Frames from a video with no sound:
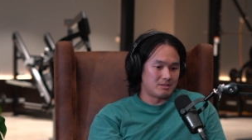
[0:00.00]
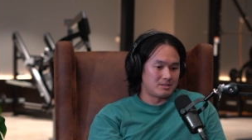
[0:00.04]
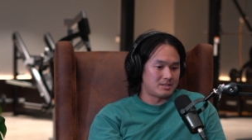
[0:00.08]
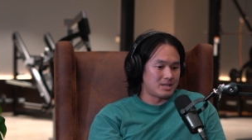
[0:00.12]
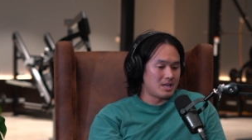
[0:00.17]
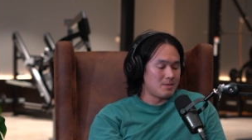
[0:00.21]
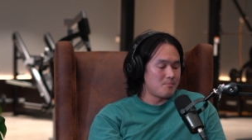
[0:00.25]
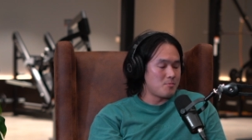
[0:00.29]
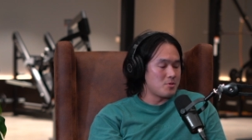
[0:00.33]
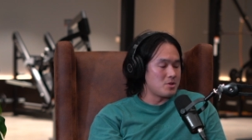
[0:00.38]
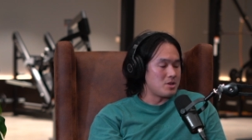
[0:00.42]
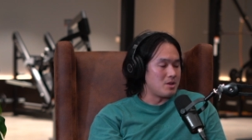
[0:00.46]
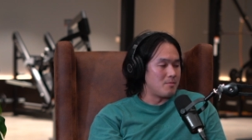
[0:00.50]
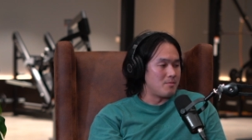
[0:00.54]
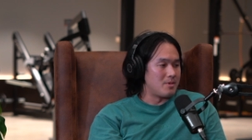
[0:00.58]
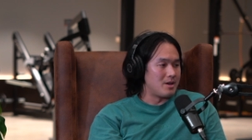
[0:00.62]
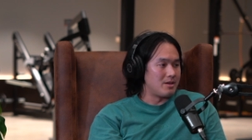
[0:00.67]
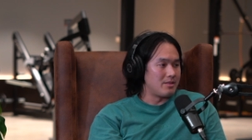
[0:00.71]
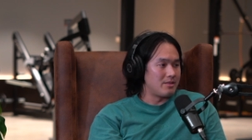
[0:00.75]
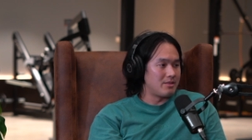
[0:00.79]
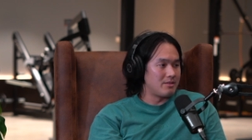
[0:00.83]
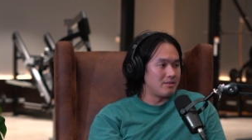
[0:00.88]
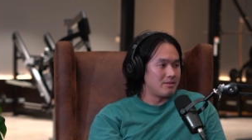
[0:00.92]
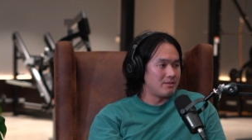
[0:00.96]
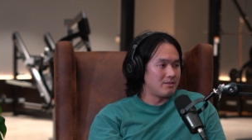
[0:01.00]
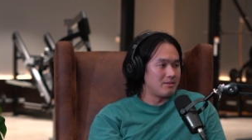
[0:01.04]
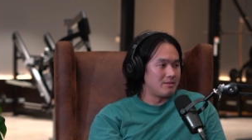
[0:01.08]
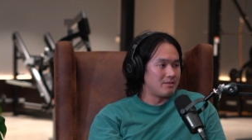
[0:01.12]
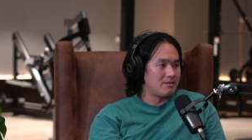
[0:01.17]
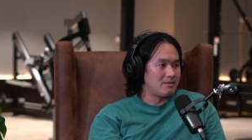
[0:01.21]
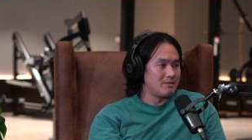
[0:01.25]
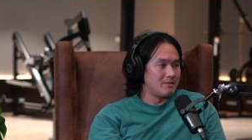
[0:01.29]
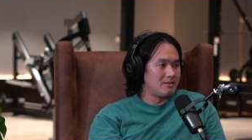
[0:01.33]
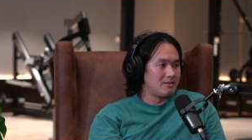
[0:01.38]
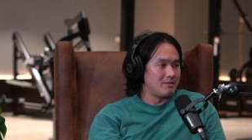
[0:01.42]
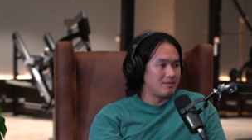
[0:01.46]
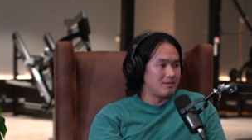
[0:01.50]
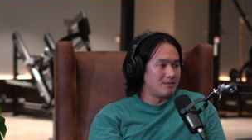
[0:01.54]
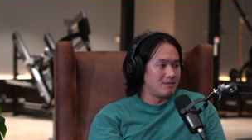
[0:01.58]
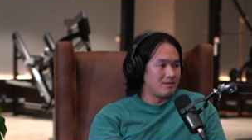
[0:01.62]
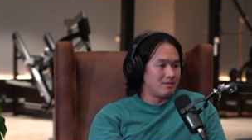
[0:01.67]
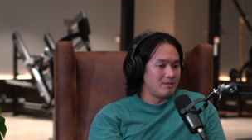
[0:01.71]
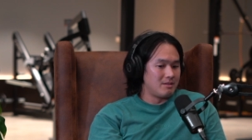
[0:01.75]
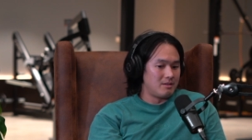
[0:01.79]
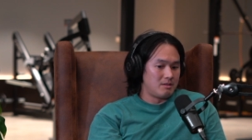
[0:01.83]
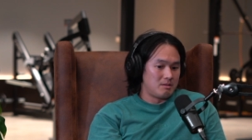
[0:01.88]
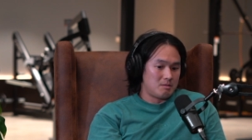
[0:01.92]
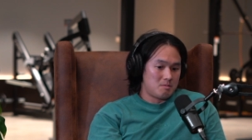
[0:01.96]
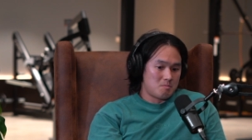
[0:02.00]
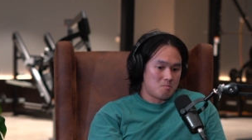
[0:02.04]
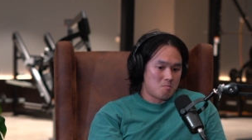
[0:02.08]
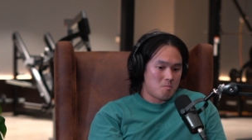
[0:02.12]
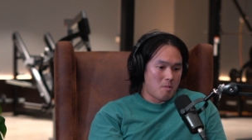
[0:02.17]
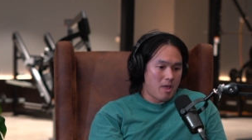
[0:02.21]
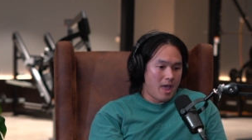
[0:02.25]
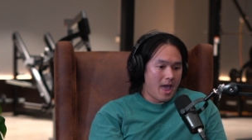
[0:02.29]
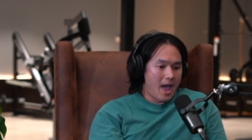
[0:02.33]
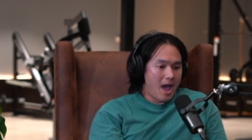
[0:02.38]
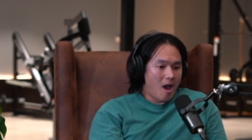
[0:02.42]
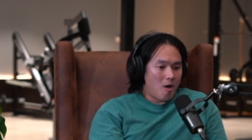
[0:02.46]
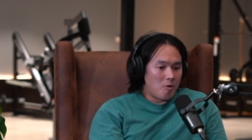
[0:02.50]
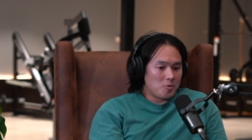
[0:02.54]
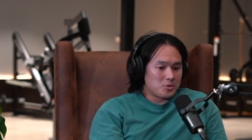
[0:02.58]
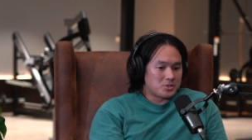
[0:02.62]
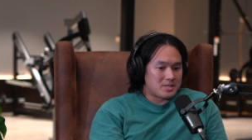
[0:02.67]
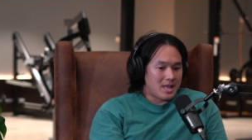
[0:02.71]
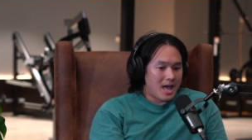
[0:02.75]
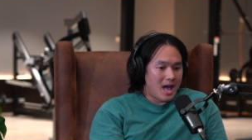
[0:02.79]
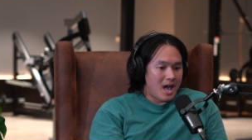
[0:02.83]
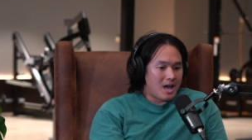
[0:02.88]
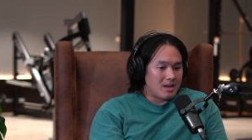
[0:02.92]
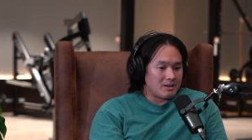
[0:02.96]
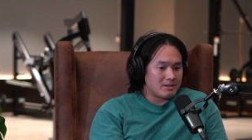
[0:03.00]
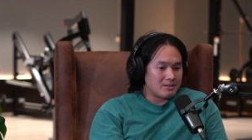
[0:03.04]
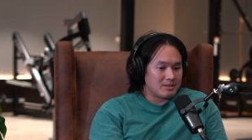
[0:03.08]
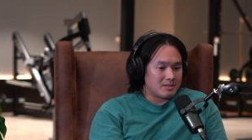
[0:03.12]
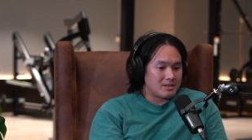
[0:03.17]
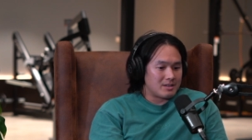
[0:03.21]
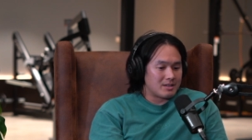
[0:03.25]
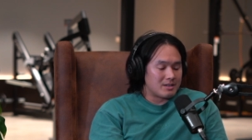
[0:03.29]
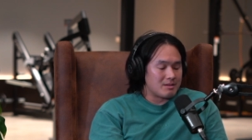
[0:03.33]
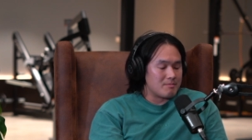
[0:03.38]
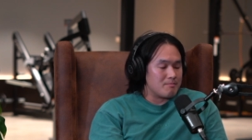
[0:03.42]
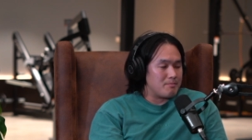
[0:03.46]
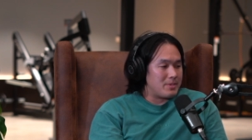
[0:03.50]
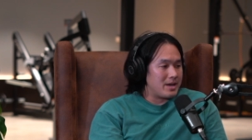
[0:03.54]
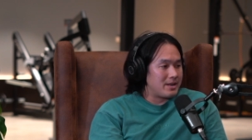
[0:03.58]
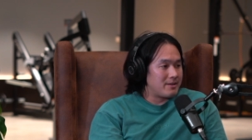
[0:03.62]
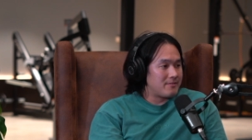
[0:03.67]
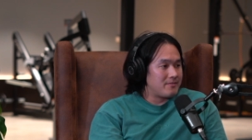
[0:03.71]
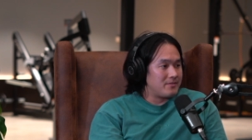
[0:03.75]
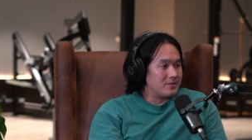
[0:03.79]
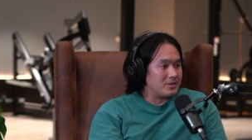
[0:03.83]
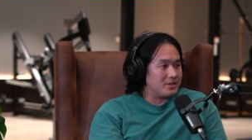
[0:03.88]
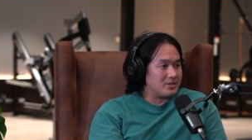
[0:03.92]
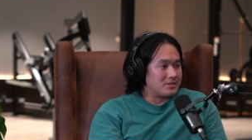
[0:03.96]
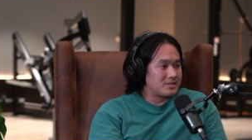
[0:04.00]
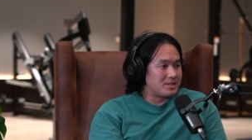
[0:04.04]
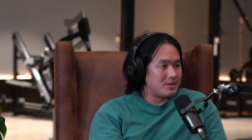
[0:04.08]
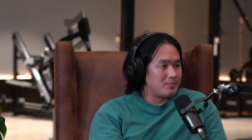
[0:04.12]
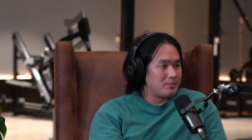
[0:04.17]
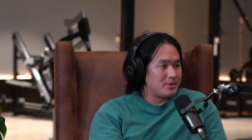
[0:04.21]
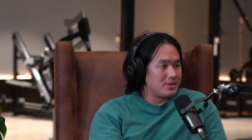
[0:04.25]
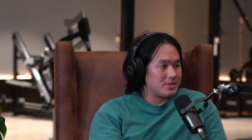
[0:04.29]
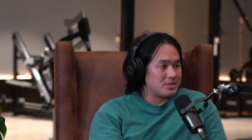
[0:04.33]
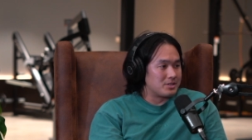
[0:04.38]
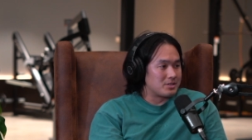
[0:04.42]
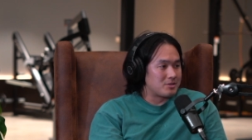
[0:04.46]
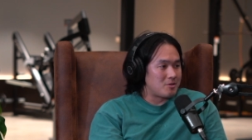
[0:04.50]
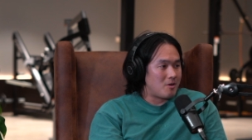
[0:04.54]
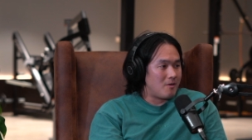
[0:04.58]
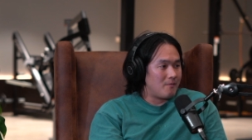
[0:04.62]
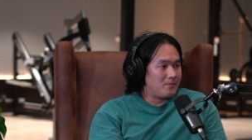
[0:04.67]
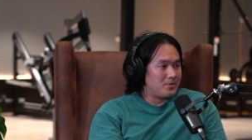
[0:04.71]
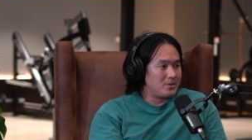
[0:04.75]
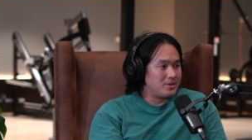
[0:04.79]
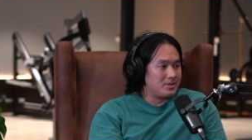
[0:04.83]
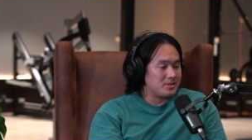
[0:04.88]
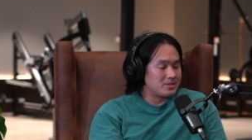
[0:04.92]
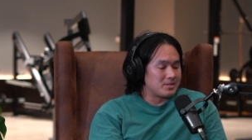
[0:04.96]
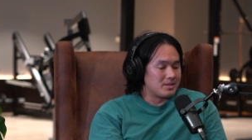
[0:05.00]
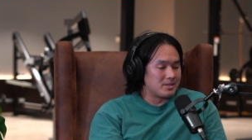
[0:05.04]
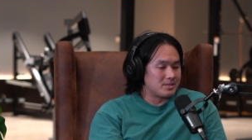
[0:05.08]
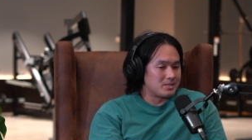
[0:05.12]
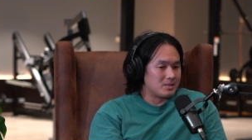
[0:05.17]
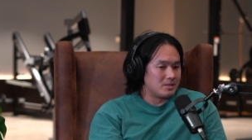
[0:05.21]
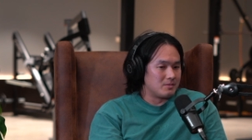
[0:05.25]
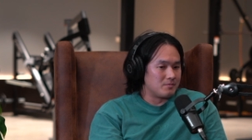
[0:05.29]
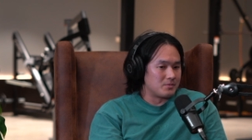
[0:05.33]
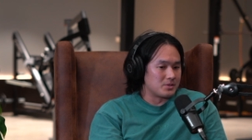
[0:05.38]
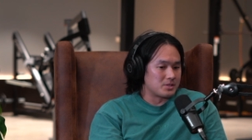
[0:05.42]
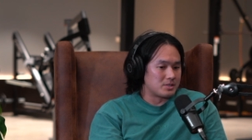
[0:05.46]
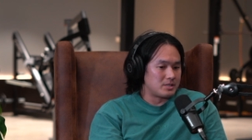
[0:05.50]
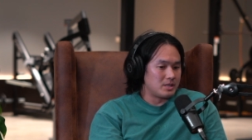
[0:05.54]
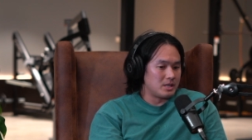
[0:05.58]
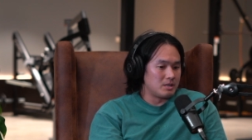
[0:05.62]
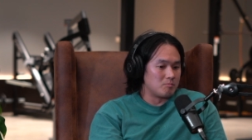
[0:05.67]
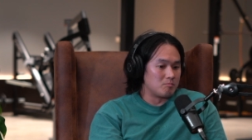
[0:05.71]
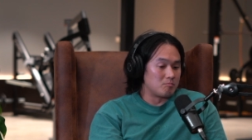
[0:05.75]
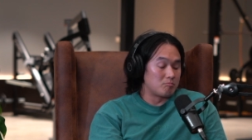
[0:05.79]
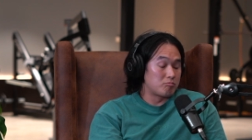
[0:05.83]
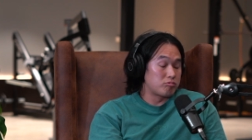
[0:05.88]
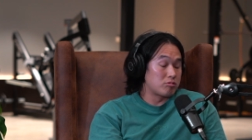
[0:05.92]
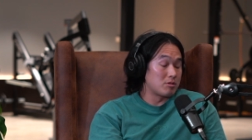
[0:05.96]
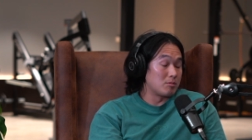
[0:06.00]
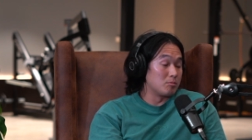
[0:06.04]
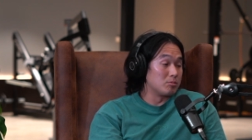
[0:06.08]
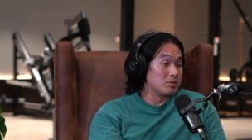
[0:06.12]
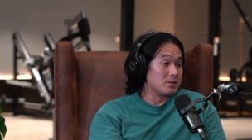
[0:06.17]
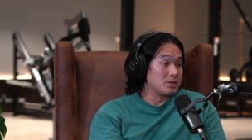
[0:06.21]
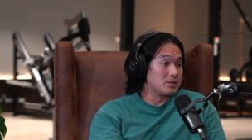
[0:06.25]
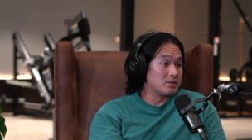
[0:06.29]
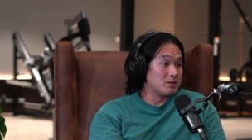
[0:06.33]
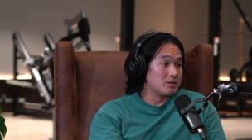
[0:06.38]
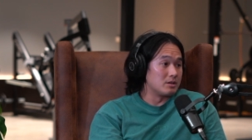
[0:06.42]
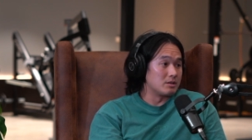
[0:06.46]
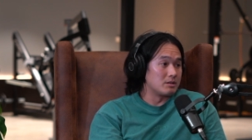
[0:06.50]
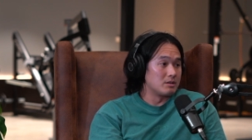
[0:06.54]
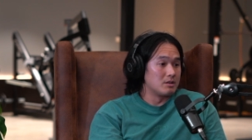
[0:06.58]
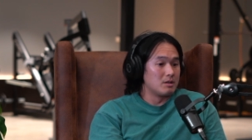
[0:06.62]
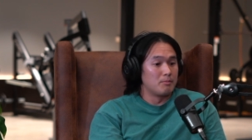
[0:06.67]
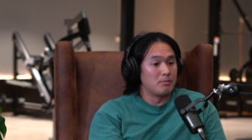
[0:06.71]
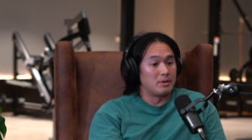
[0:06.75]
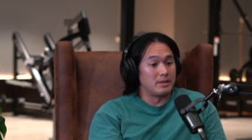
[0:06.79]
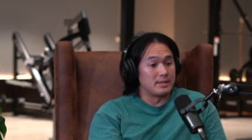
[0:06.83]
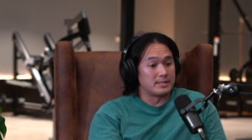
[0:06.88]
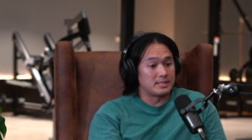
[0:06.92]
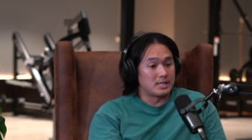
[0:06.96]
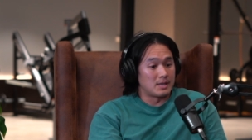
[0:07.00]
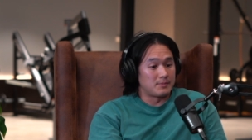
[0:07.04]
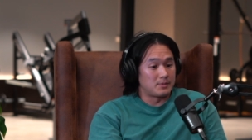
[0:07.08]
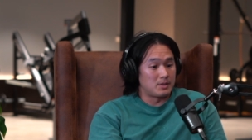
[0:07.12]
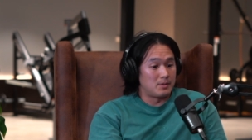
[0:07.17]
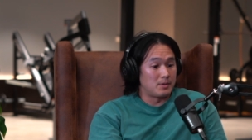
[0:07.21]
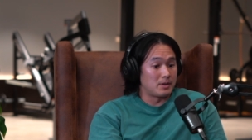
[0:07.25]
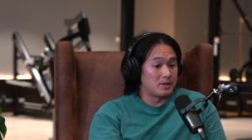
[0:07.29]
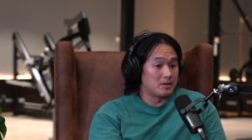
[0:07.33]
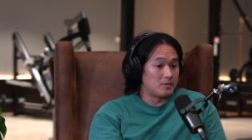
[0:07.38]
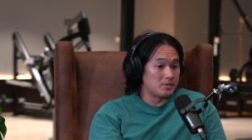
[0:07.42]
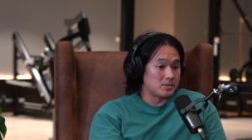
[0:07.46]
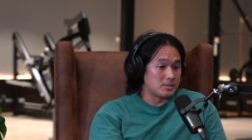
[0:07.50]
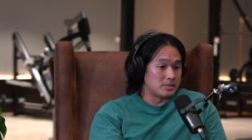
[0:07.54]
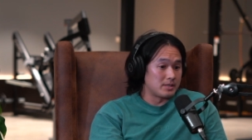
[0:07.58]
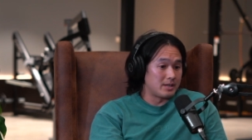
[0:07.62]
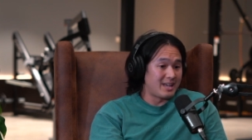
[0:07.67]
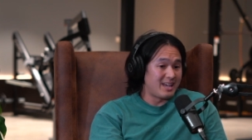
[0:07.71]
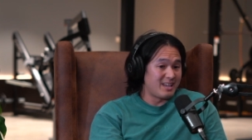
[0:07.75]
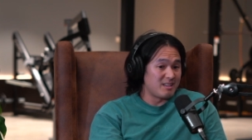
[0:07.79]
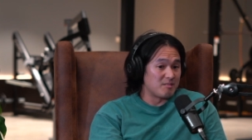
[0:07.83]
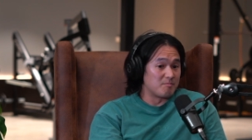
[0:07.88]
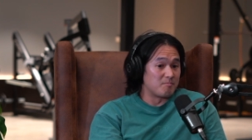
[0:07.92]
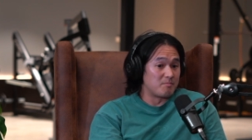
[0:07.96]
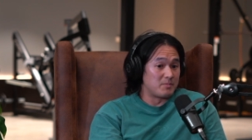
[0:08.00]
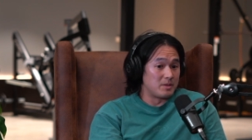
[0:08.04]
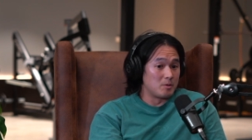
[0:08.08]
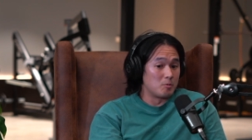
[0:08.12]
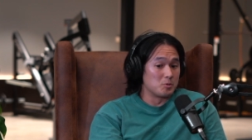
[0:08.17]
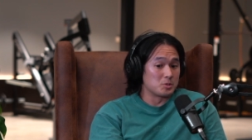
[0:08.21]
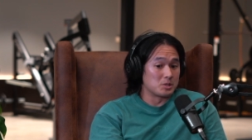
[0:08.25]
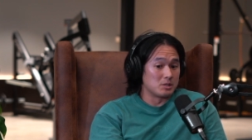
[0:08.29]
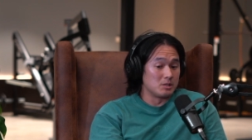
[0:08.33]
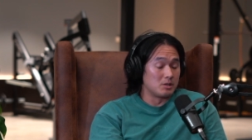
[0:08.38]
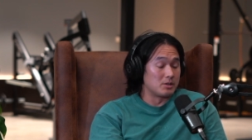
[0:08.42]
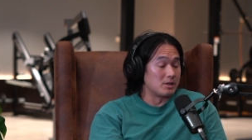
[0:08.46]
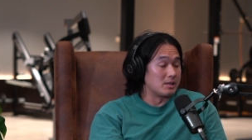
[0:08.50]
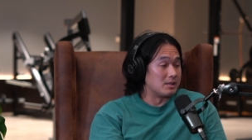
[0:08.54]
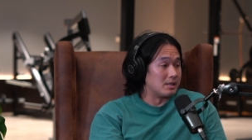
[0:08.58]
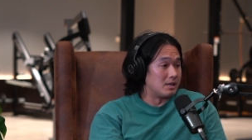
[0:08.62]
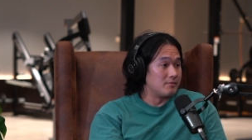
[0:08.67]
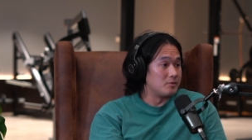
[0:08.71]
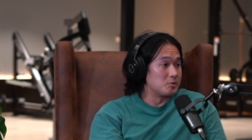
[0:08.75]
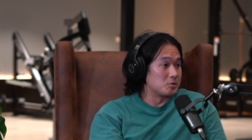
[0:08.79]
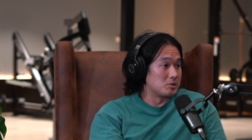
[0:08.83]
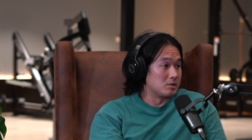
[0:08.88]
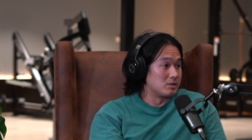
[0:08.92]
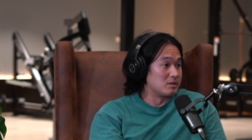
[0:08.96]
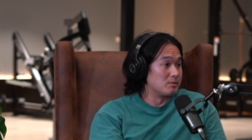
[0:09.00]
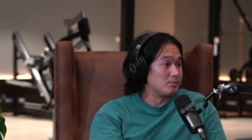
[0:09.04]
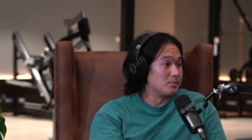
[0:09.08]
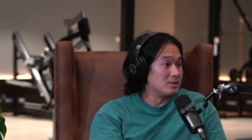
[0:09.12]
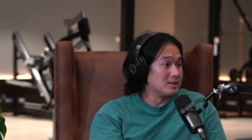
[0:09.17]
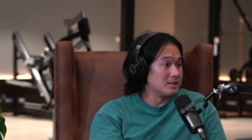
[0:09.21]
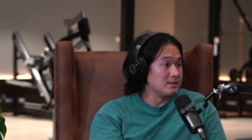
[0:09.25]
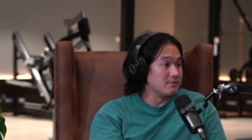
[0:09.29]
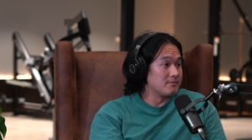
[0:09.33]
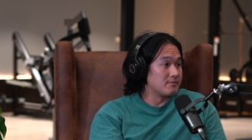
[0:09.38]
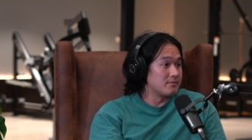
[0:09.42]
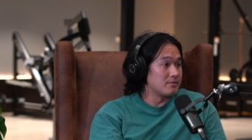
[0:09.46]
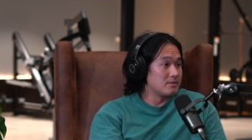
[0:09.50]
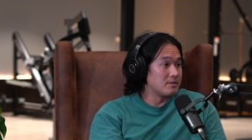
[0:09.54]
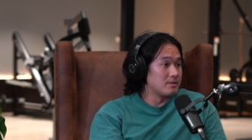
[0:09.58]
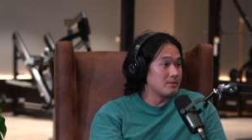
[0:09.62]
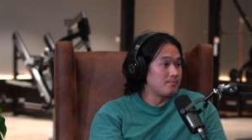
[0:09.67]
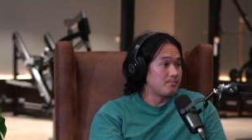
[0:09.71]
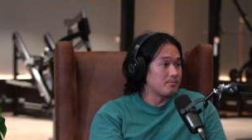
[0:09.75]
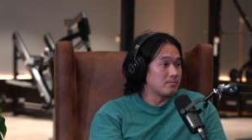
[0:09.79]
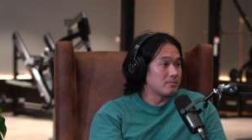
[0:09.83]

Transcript: You got tape on your mouth. How is that going to benefit somebody's confidence and their self-esteem? Probably not. But at the same time, I can also say, hey, there was a lot of love, there's a lot of belief.